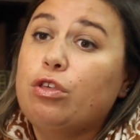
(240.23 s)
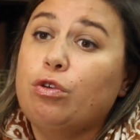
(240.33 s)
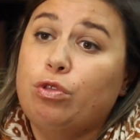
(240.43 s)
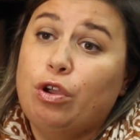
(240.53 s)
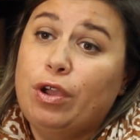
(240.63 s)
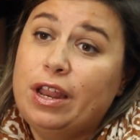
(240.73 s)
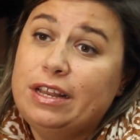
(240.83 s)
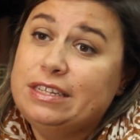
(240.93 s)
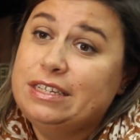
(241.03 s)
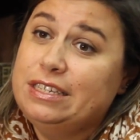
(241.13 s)
So they're
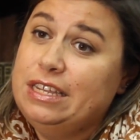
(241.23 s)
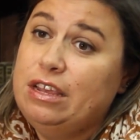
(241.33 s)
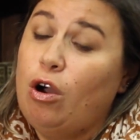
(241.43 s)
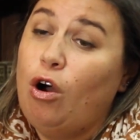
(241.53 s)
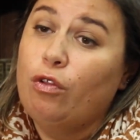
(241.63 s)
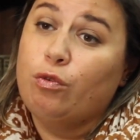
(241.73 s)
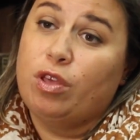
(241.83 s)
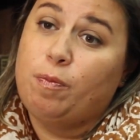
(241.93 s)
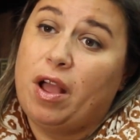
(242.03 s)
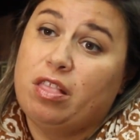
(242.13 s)
getting to see all the
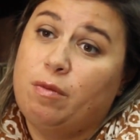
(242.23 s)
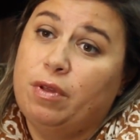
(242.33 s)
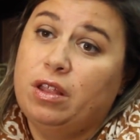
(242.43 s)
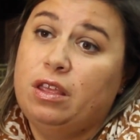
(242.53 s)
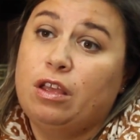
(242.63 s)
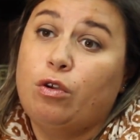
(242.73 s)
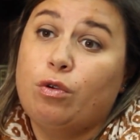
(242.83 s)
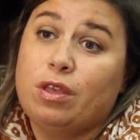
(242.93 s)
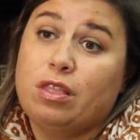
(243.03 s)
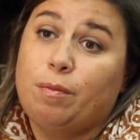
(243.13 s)
responsibility that
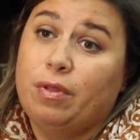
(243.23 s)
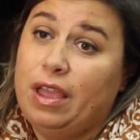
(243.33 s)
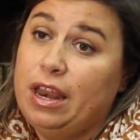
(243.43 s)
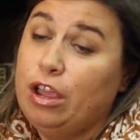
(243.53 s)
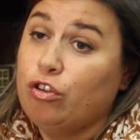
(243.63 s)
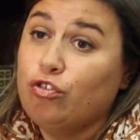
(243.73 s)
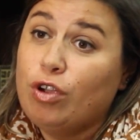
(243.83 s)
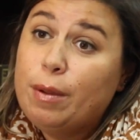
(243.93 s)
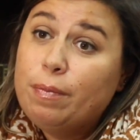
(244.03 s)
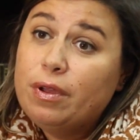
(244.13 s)
goes into planning a
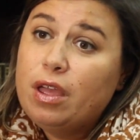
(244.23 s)
trip,